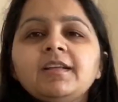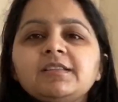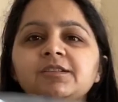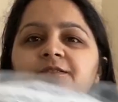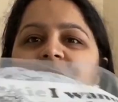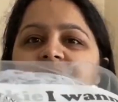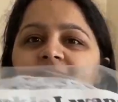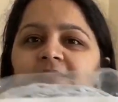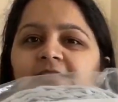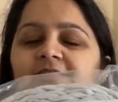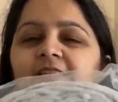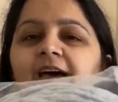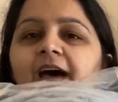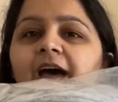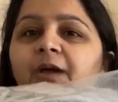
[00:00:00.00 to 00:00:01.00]
So this is
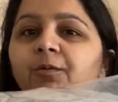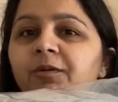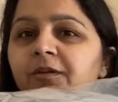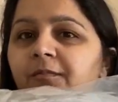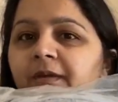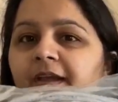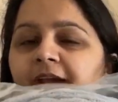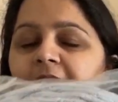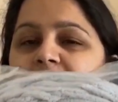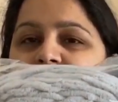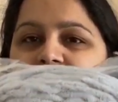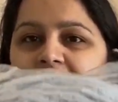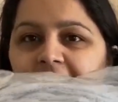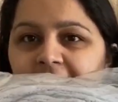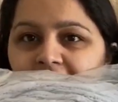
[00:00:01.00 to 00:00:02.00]
the I Want to Make a
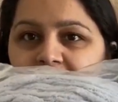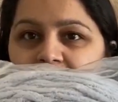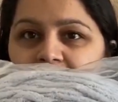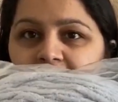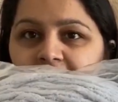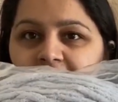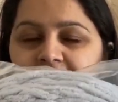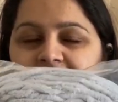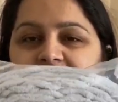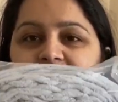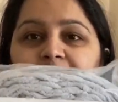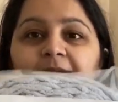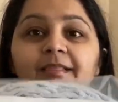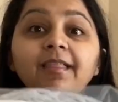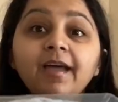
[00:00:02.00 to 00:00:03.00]
Blankie yarn. This is
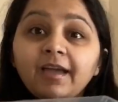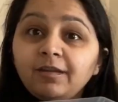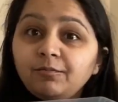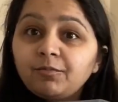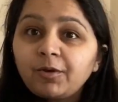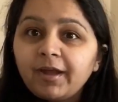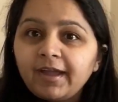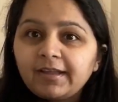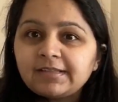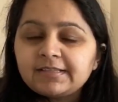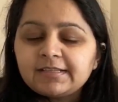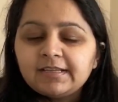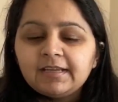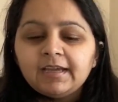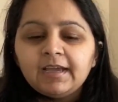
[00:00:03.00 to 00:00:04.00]
by Lion
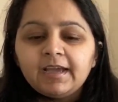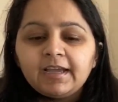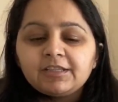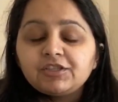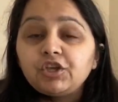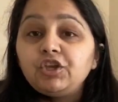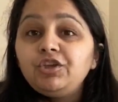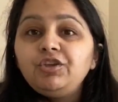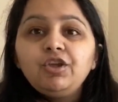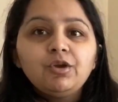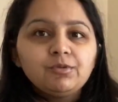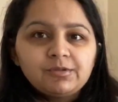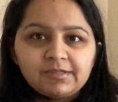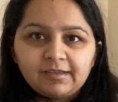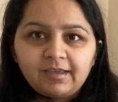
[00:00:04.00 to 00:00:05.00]
Brand. It's a
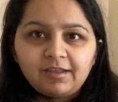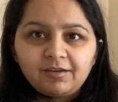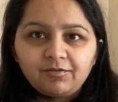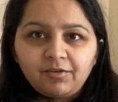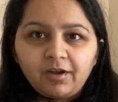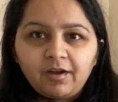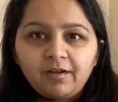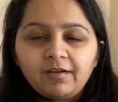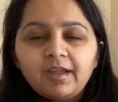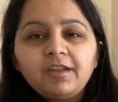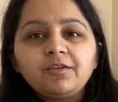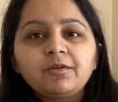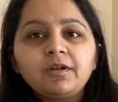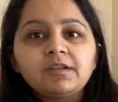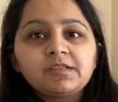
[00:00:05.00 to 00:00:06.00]
huge skein of yarn
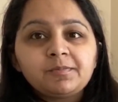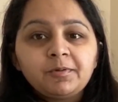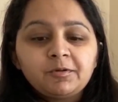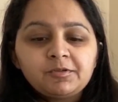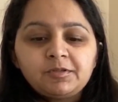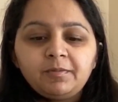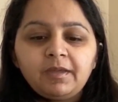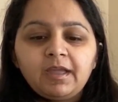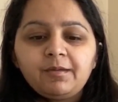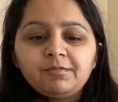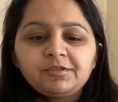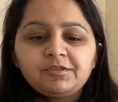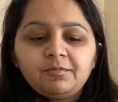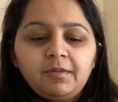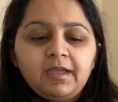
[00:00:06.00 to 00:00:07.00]
and you're supposed to be
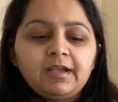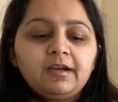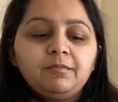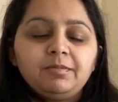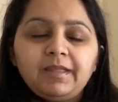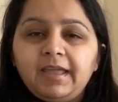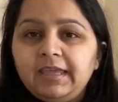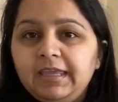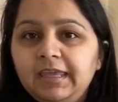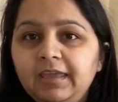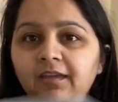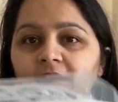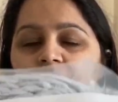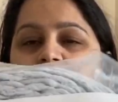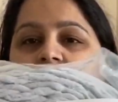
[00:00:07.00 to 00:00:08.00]
able to make a
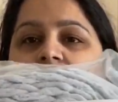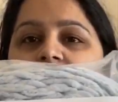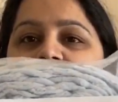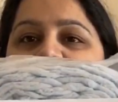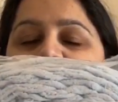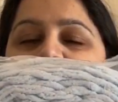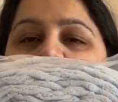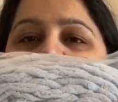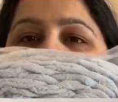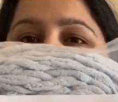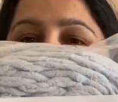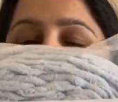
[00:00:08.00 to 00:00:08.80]
blankie or a small